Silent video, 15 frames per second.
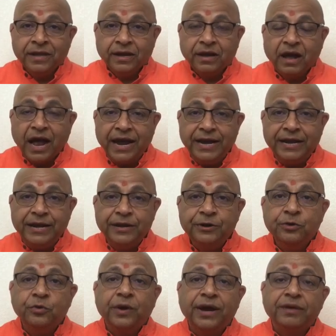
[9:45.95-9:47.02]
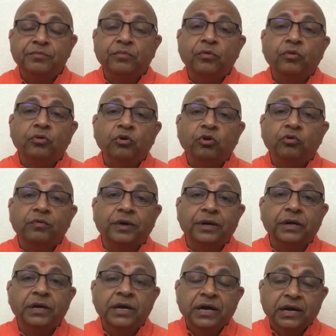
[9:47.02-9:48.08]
guide you and moreover